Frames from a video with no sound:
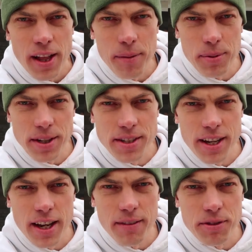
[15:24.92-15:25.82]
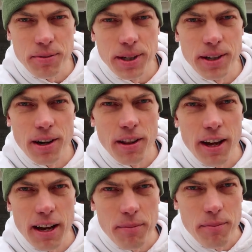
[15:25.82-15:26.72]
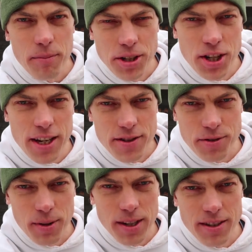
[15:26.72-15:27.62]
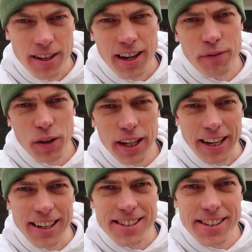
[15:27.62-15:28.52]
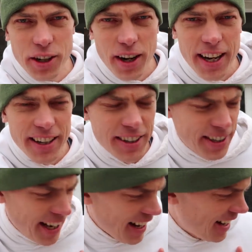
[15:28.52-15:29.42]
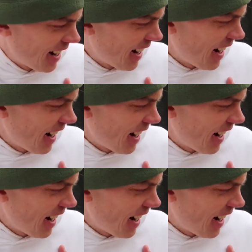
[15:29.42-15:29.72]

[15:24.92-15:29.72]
That being said, after reading all that, my chest is racing and I feel like I need a cigarette, okay?